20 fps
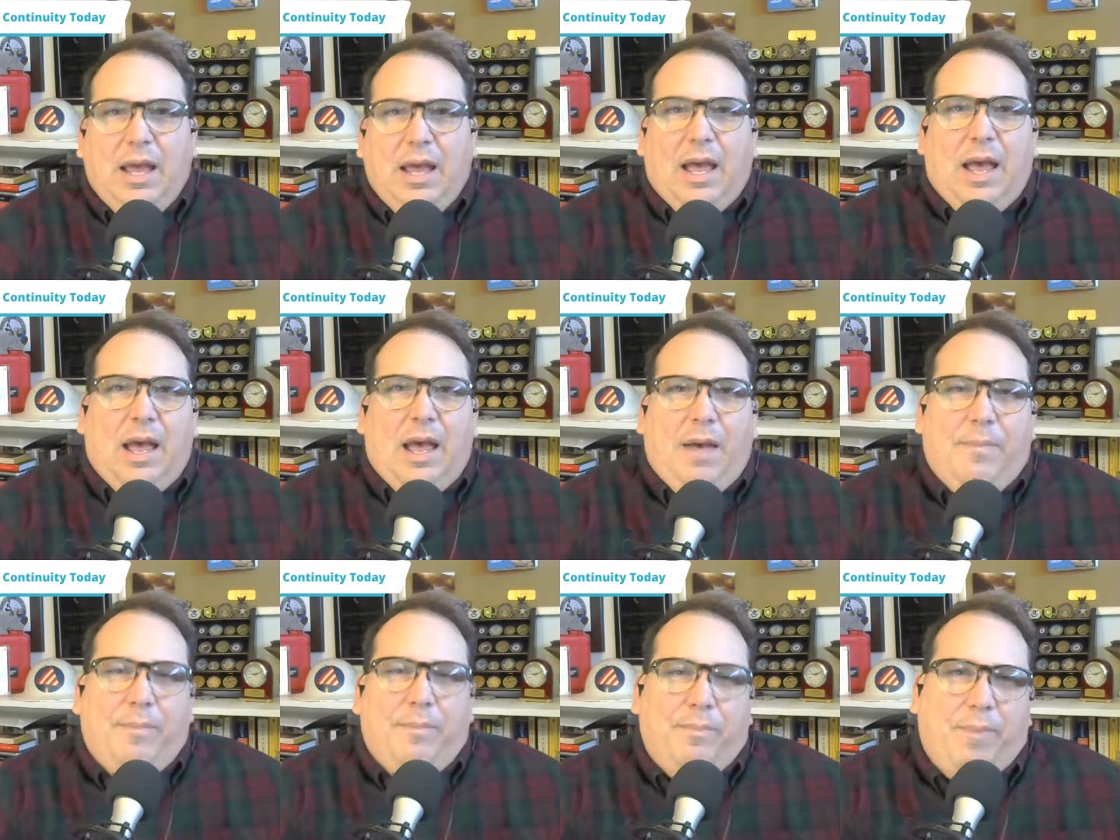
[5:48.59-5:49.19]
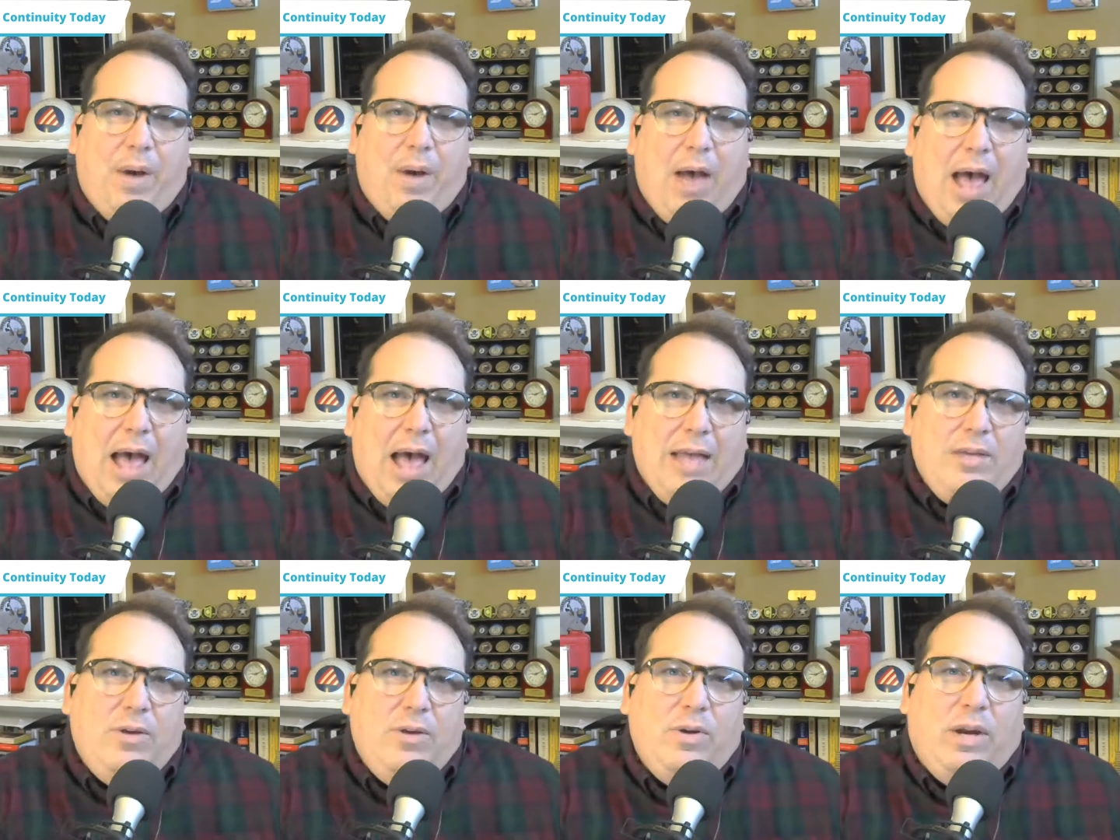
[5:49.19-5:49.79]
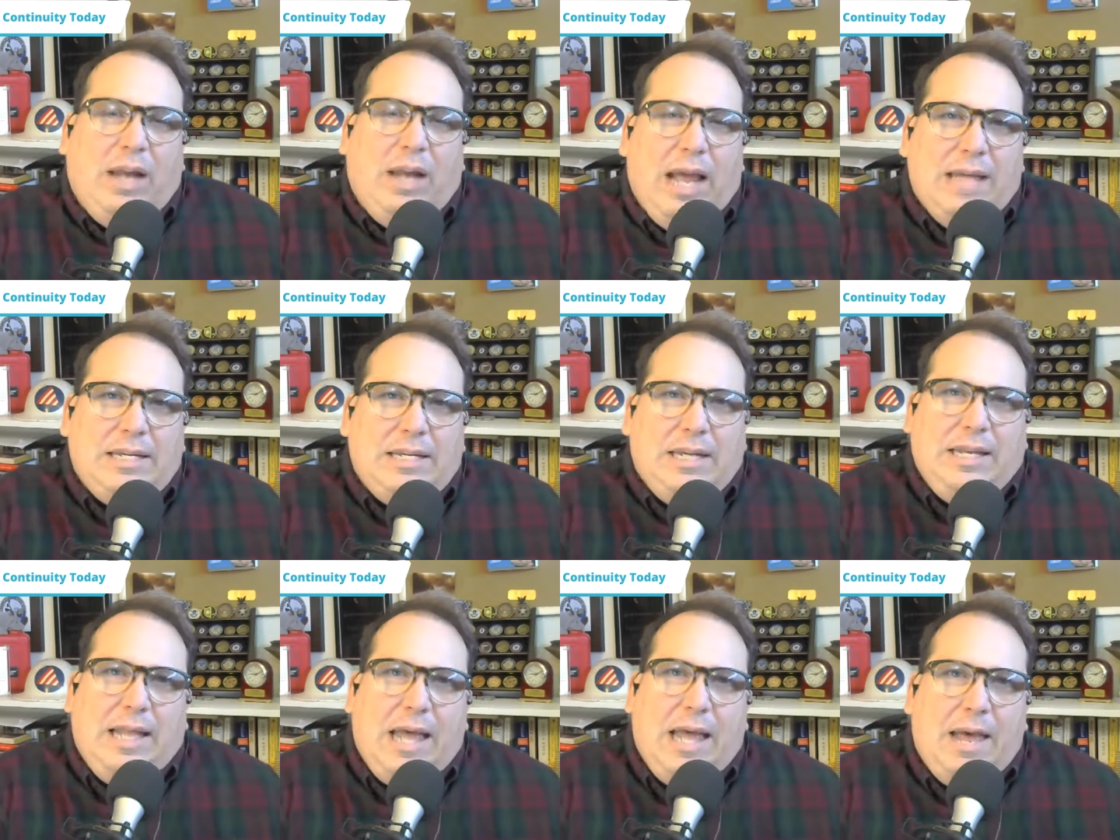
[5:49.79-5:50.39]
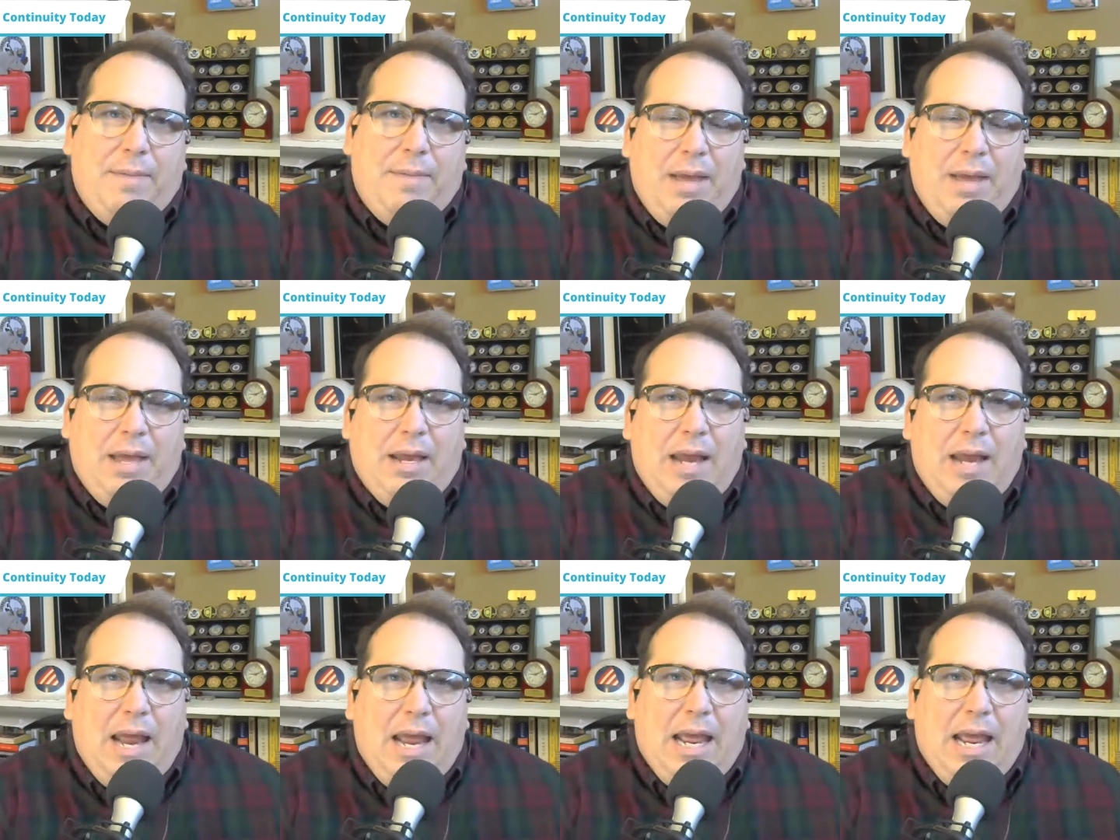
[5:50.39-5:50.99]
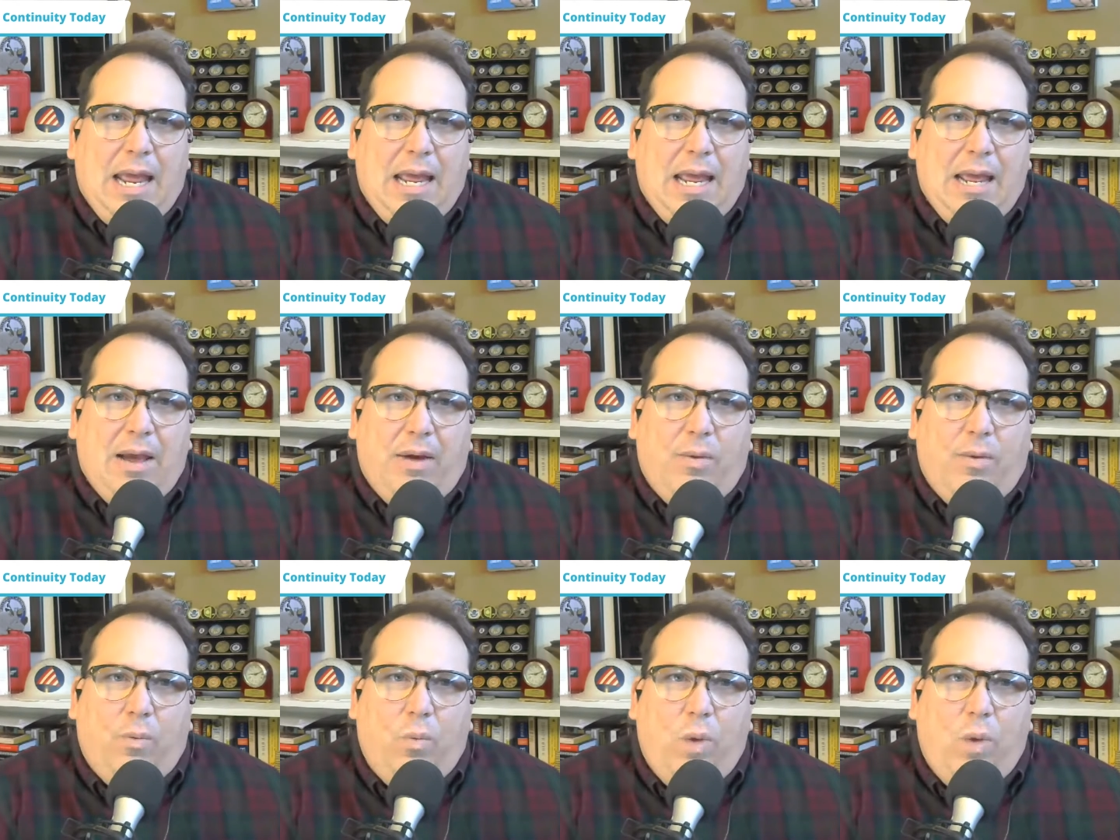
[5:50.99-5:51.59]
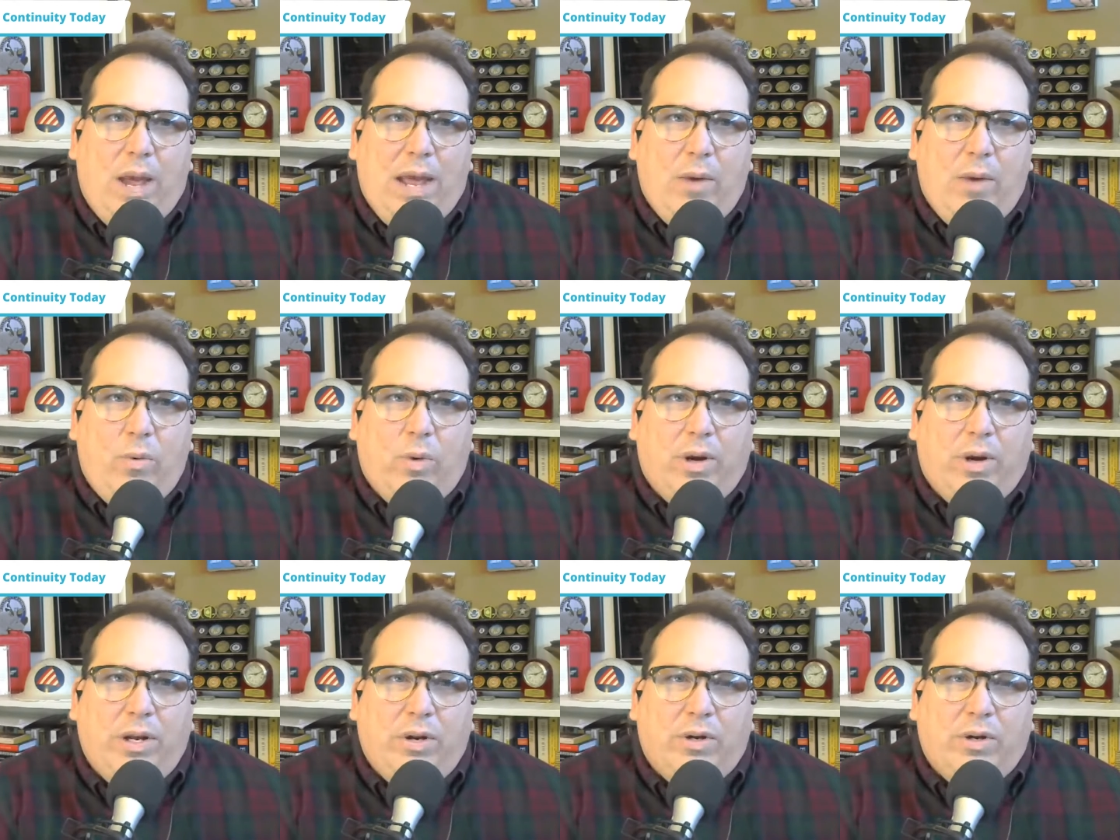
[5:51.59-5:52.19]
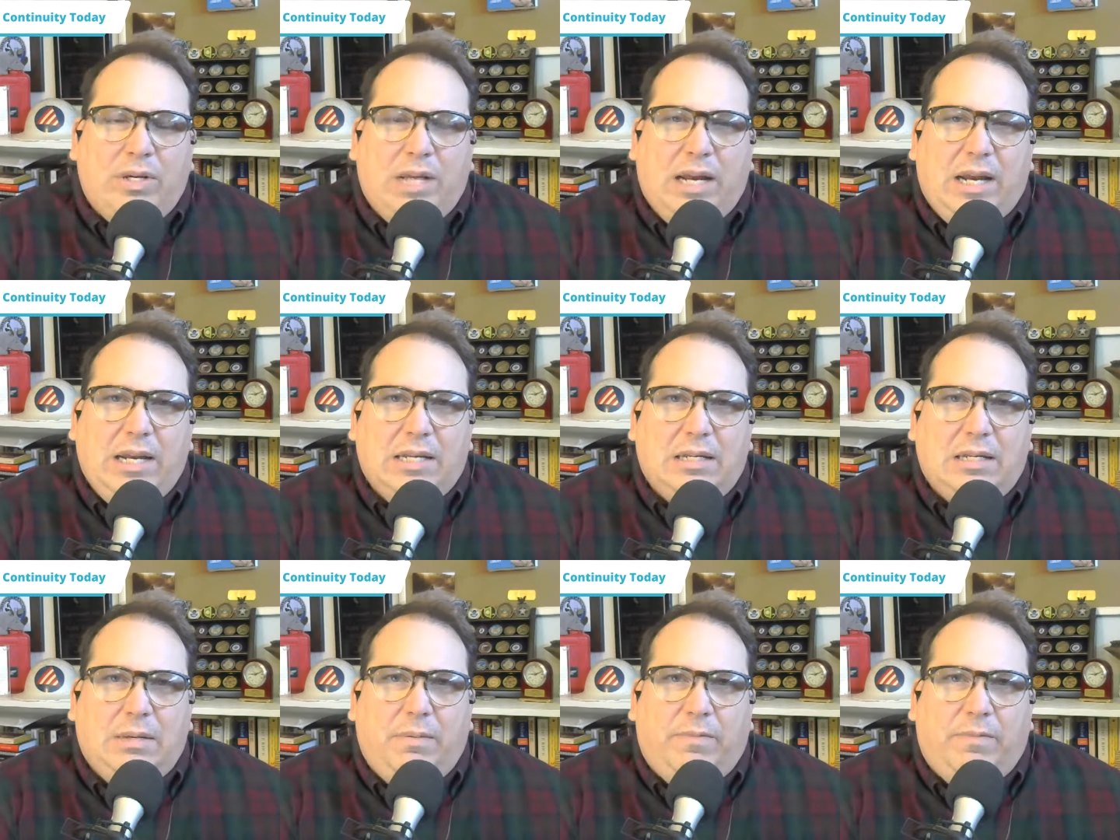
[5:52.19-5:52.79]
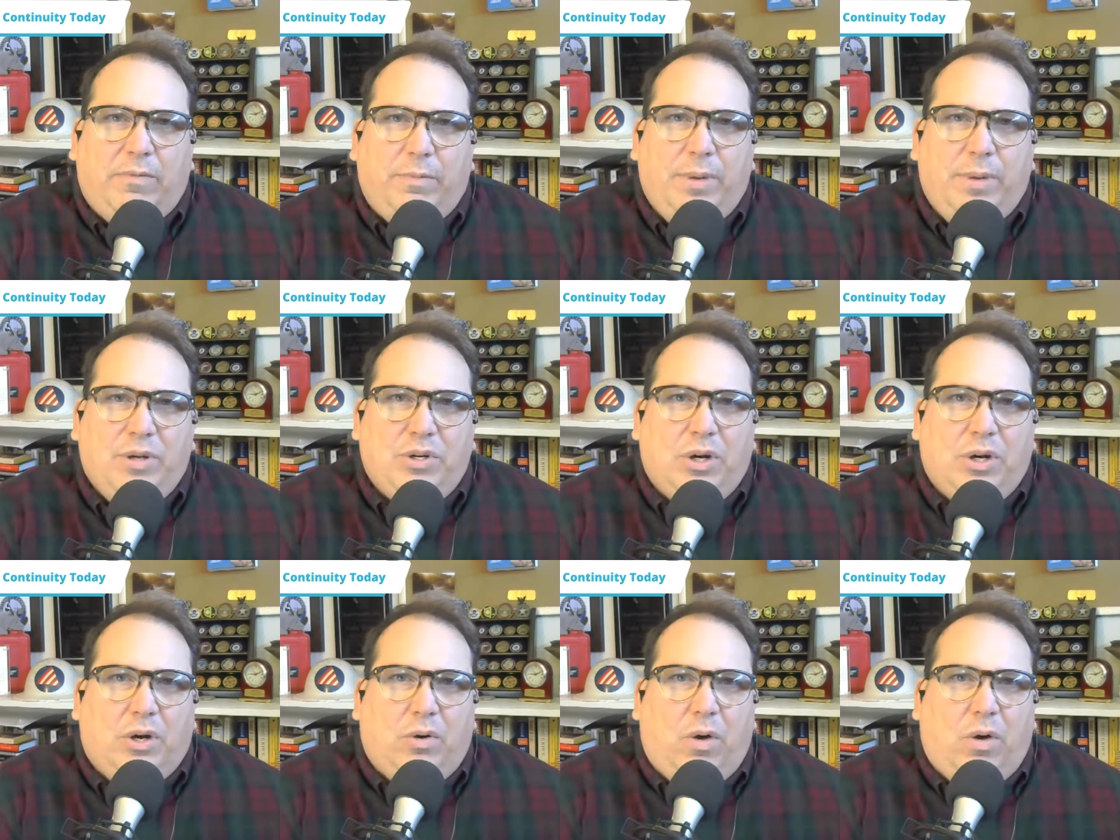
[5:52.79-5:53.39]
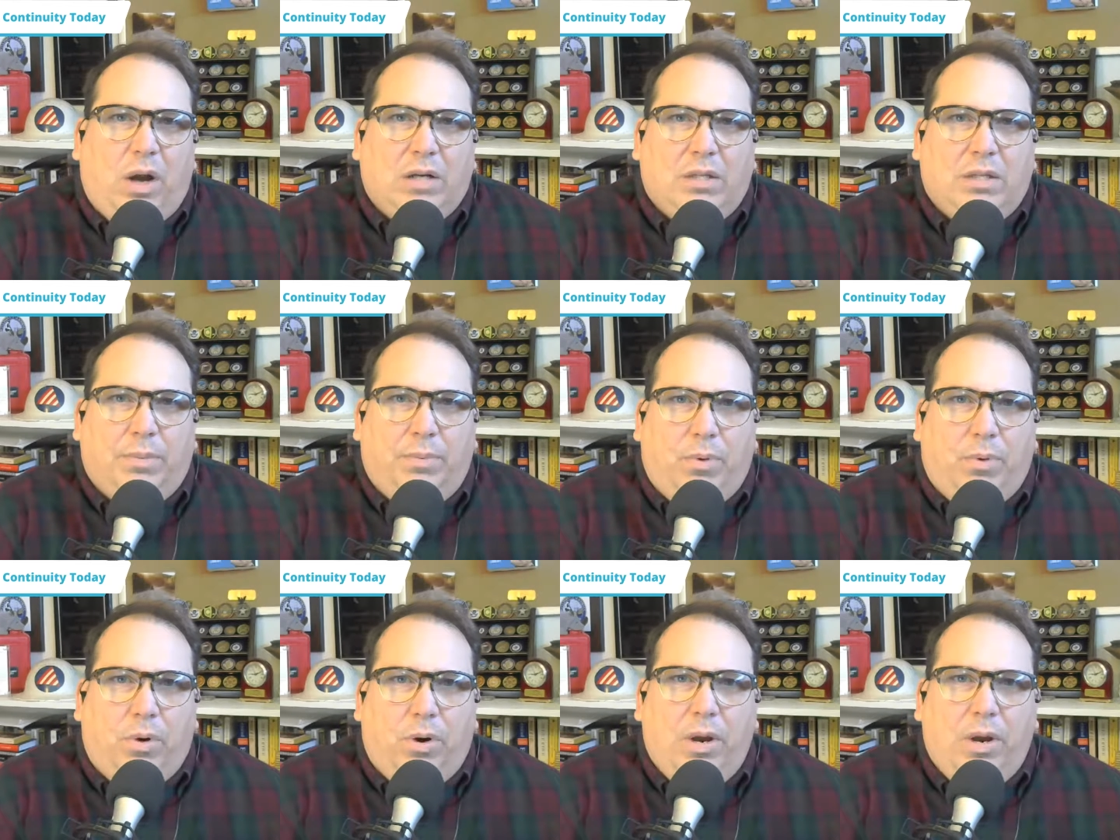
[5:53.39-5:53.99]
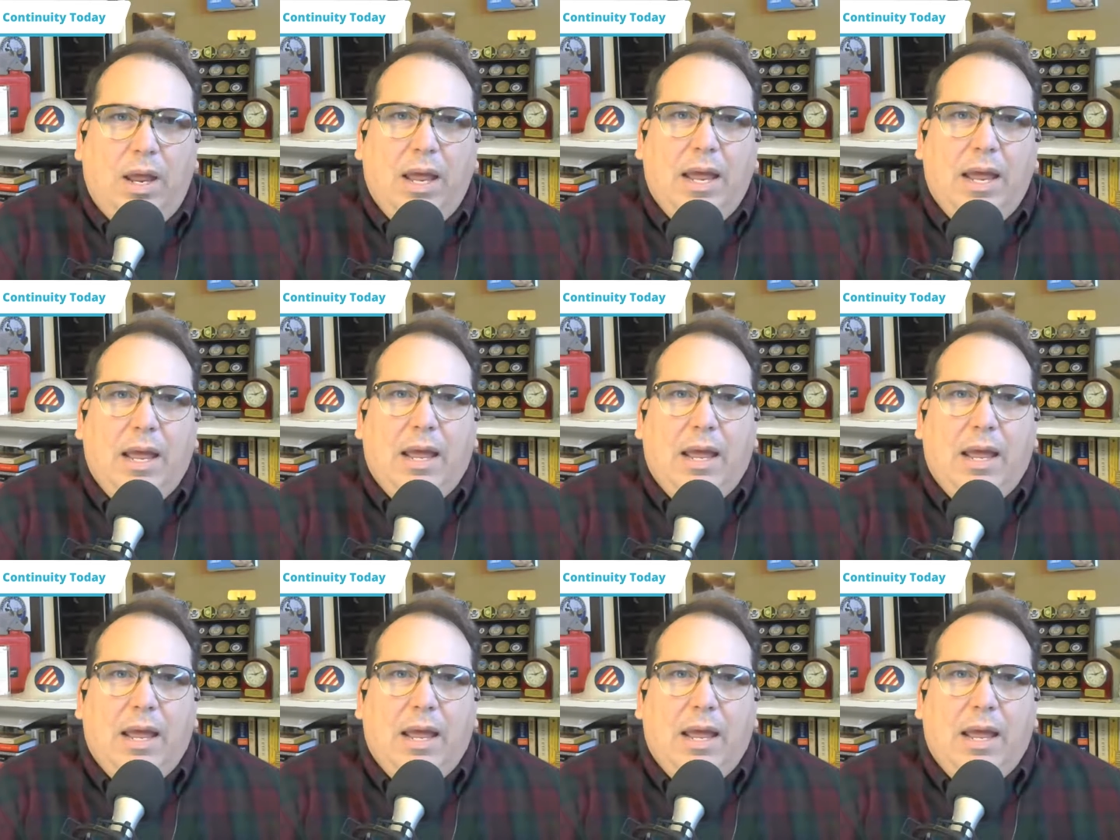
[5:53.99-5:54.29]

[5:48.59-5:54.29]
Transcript: but utilizing them in a way where you're sending the same information across the board,